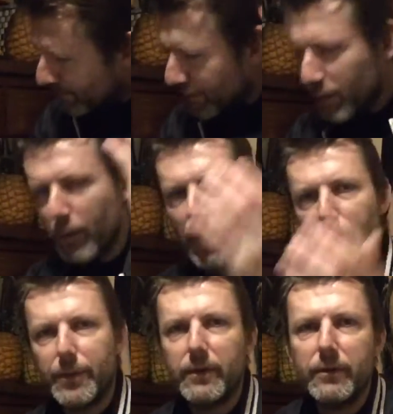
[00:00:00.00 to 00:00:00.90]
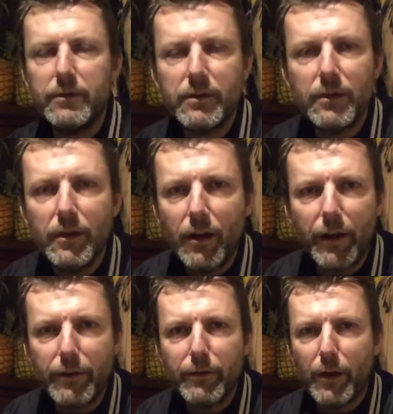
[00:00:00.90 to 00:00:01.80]
Or what? Because I
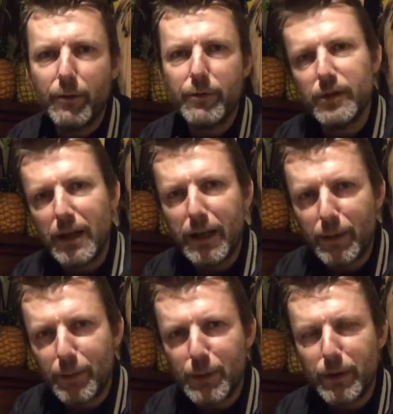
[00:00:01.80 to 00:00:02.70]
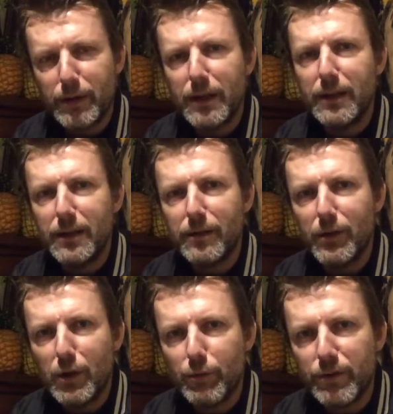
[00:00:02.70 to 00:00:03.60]
don't know there's a link between need of
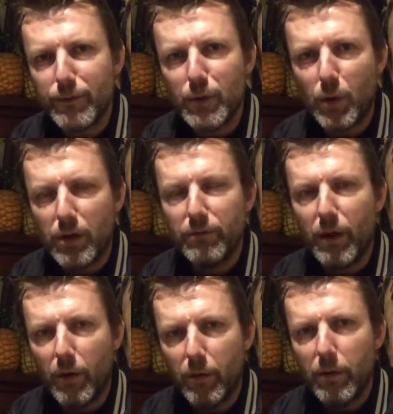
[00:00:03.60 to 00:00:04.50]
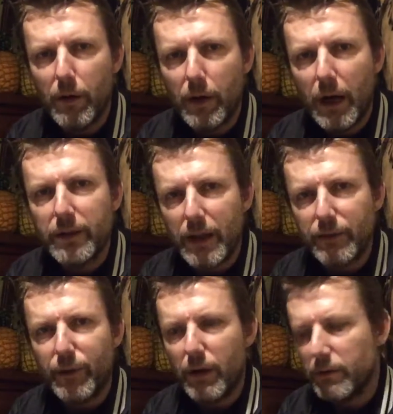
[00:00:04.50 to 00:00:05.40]
the use of toilet roll and that
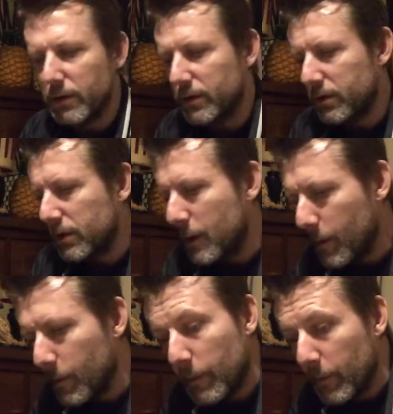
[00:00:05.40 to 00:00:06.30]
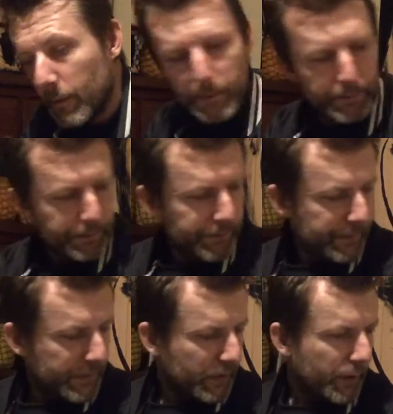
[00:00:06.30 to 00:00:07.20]
virus.
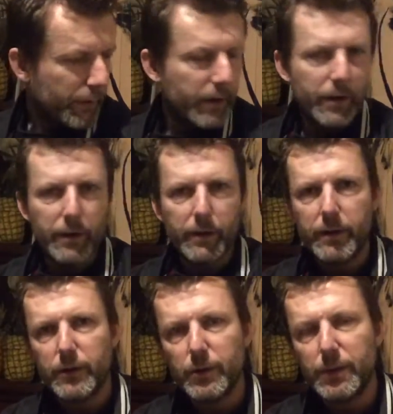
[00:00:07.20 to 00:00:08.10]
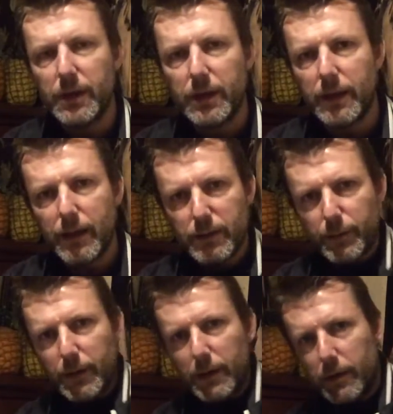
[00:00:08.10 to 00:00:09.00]
So can somebody get down to
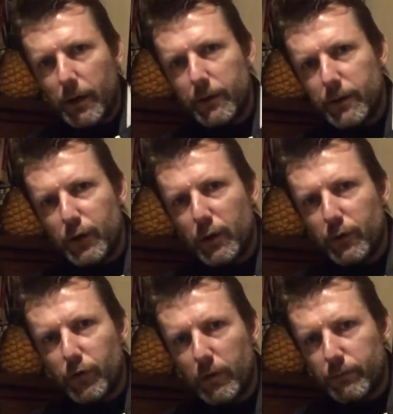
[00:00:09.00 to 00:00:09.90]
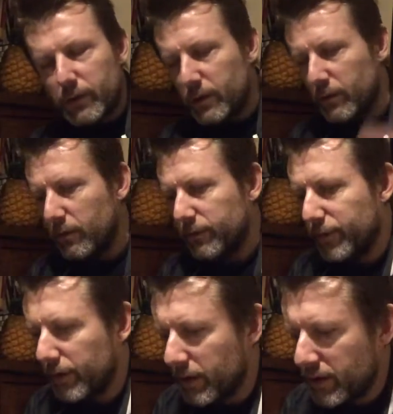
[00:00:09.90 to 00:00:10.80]
me on the jungle drums or
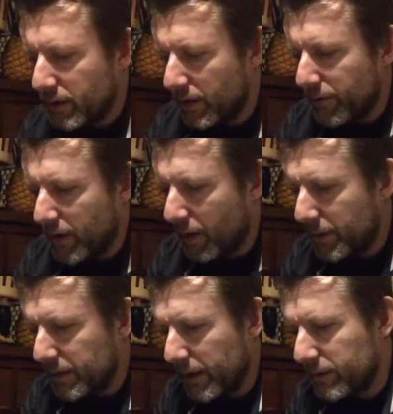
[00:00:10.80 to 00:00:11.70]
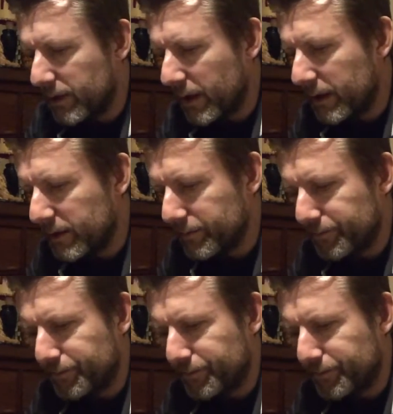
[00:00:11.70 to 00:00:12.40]
fucking leave a comment downstairs?